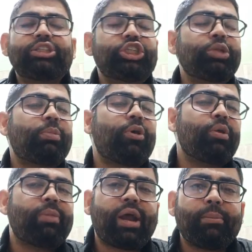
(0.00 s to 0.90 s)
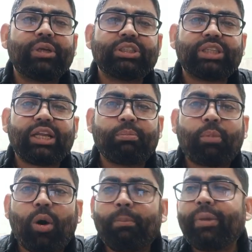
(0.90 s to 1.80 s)
Chitpawan Brahmins in
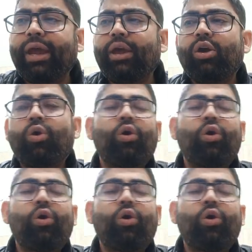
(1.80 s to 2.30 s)
Bombay,